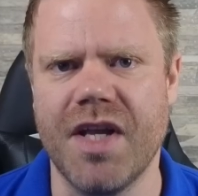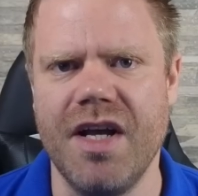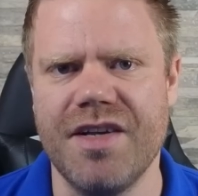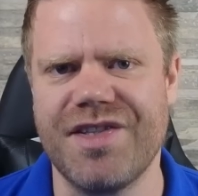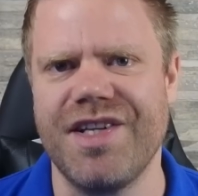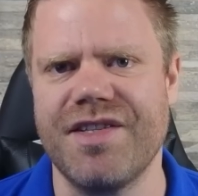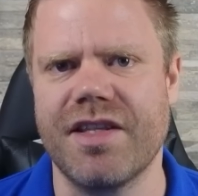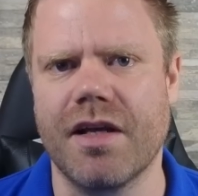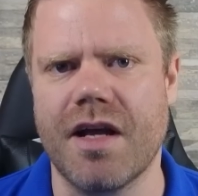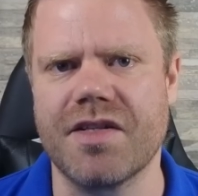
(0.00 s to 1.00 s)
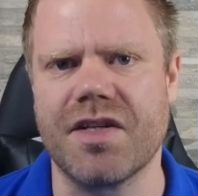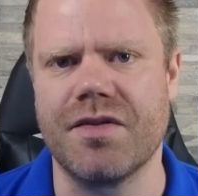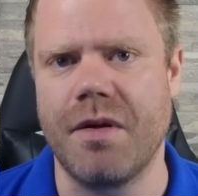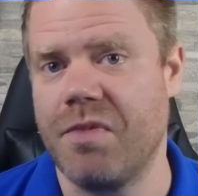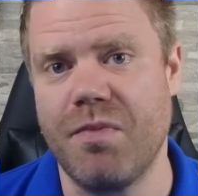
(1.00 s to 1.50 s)
Since the Gaza
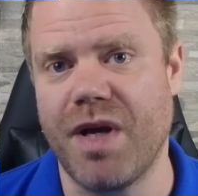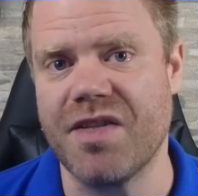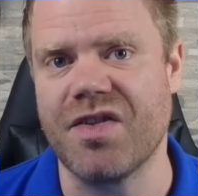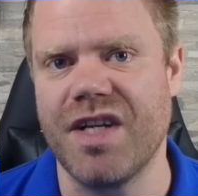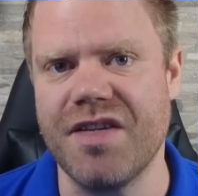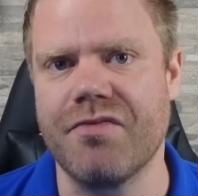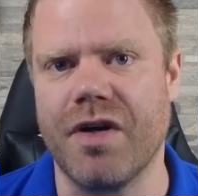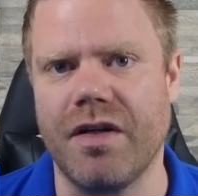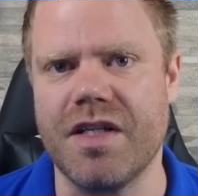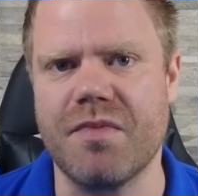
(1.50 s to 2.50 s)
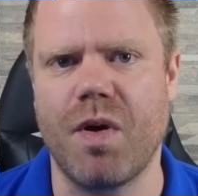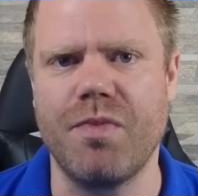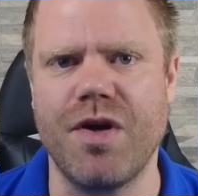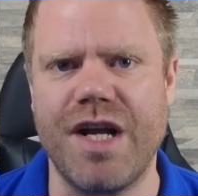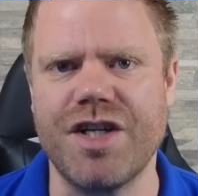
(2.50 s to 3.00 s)
Strip depends on Israel, its
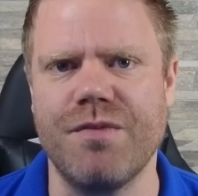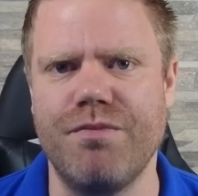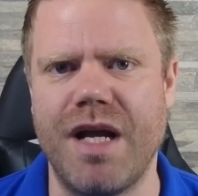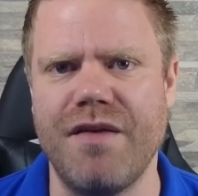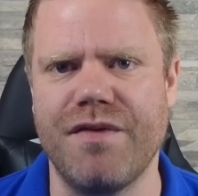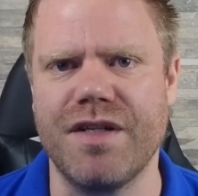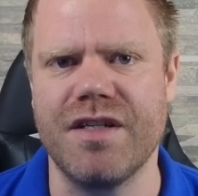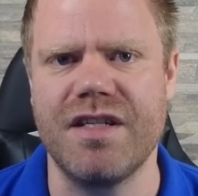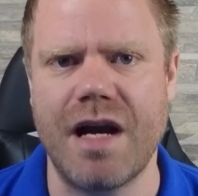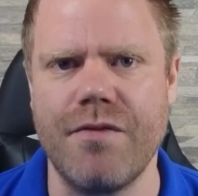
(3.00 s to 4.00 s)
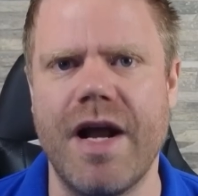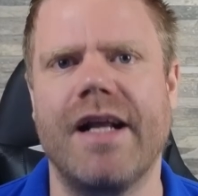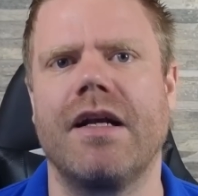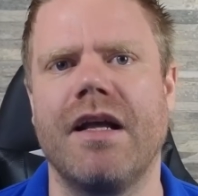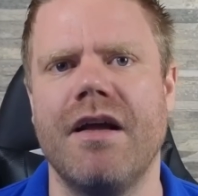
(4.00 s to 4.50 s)
population benefited
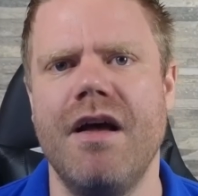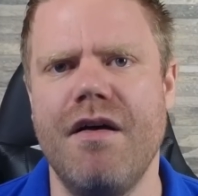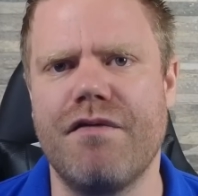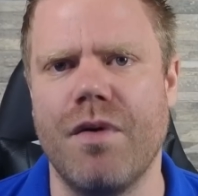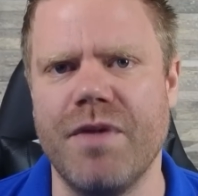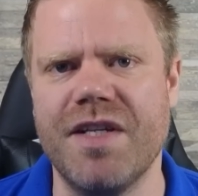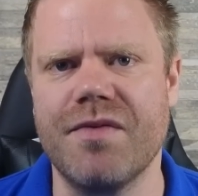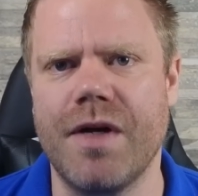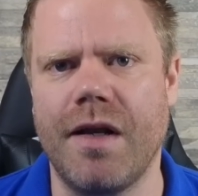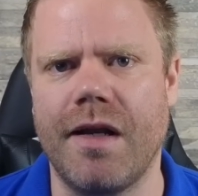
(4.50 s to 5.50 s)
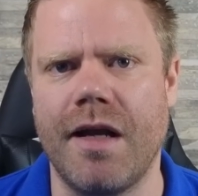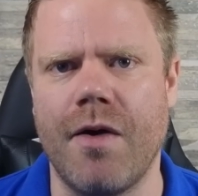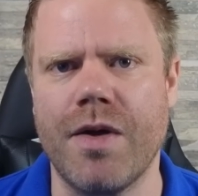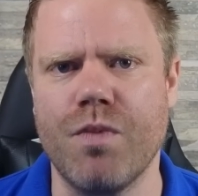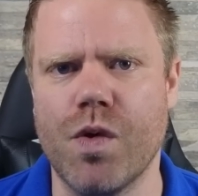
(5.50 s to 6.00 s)
directly from Israel allowing more